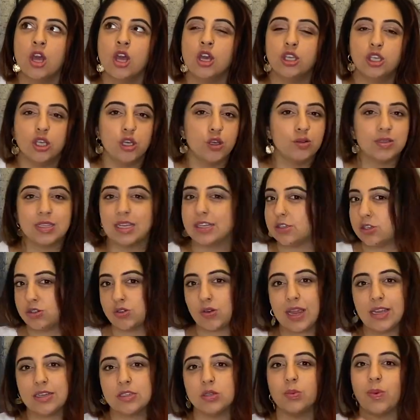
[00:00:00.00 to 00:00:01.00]
use it
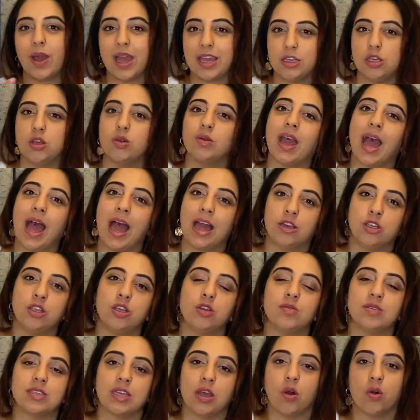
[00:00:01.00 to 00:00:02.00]
straight away, you can
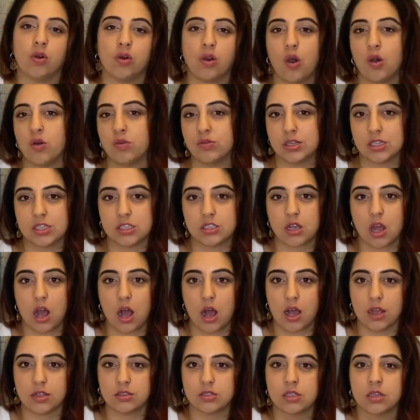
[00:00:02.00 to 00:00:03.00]
use it on older
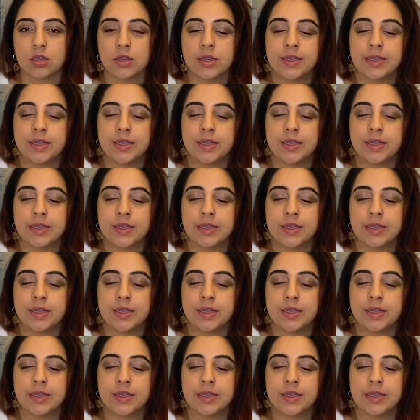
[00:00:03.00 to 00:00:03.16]
scars.